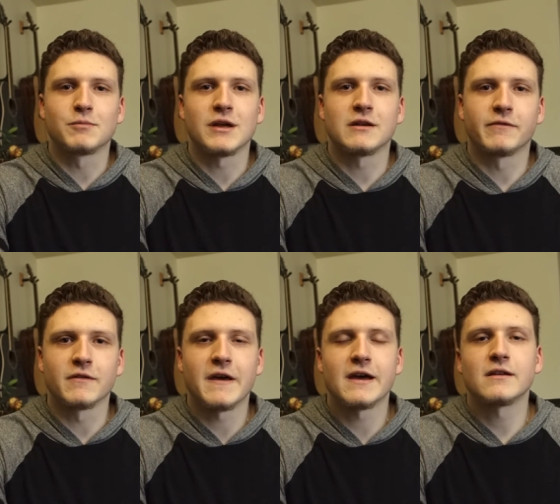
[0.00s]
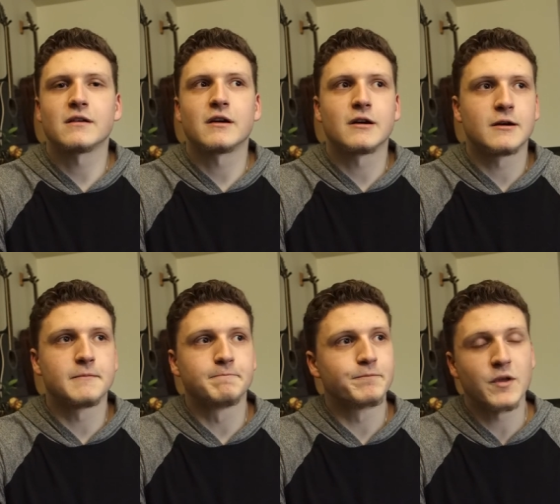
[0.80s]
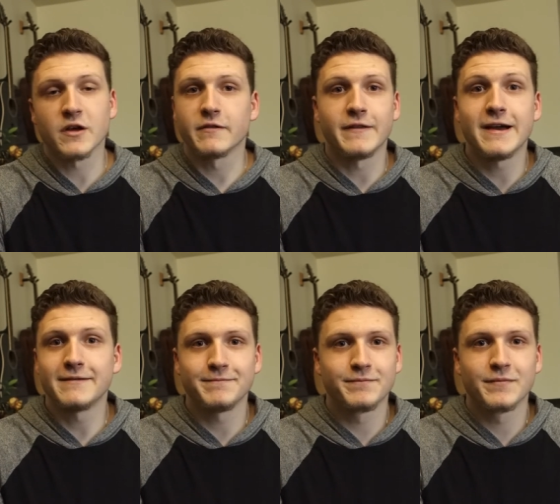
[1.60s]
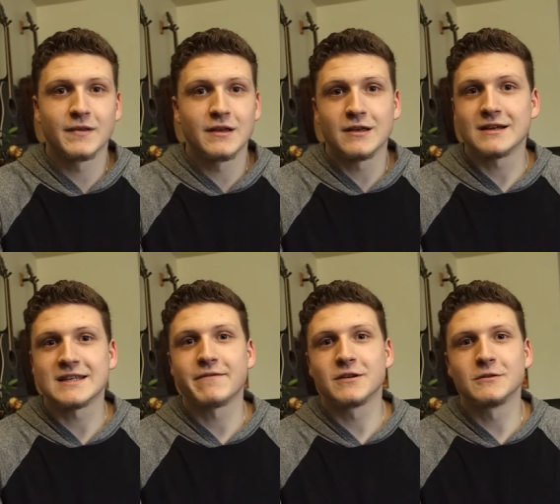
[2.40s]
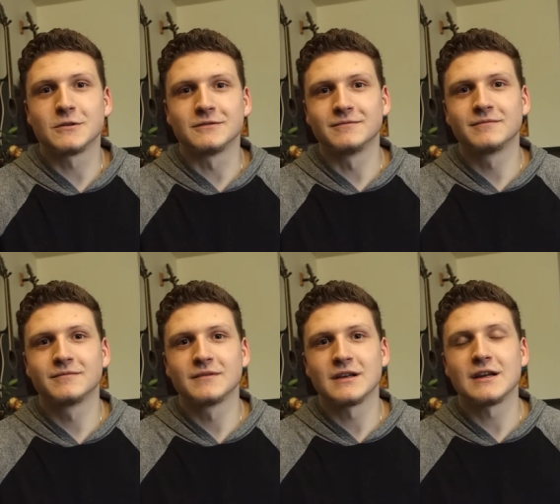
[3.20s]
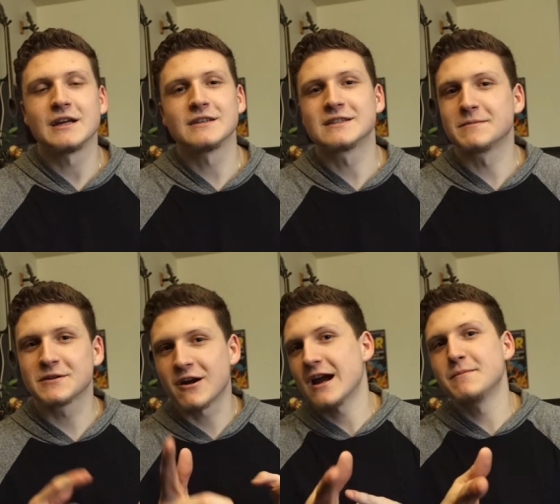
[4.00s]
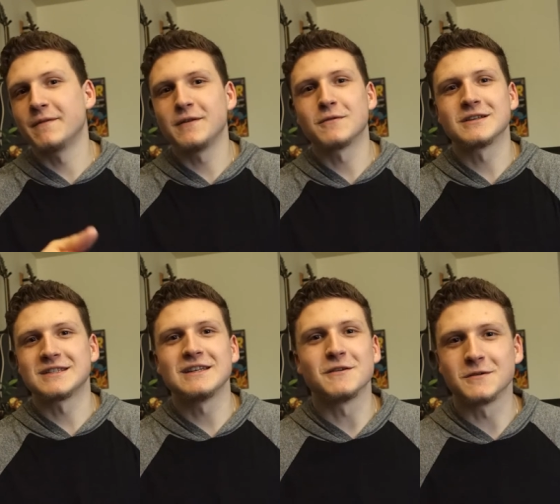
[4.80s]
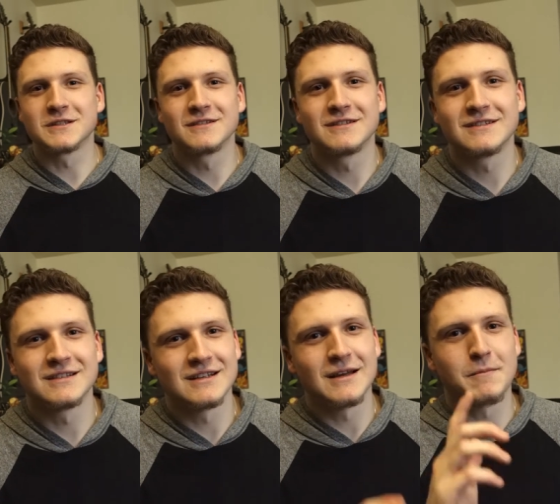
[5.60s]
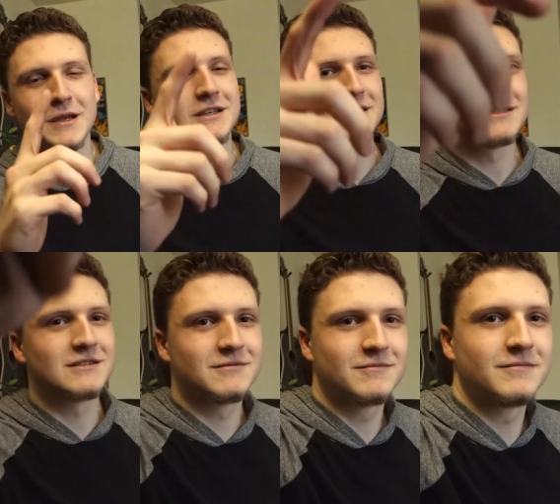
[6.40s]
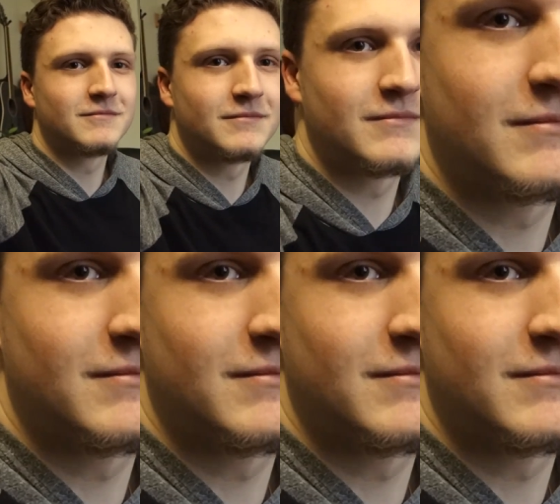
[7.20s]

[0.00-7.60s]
videos planning for that. Other than that, you guys have a good one. And subscribe if you want to see those. Peace.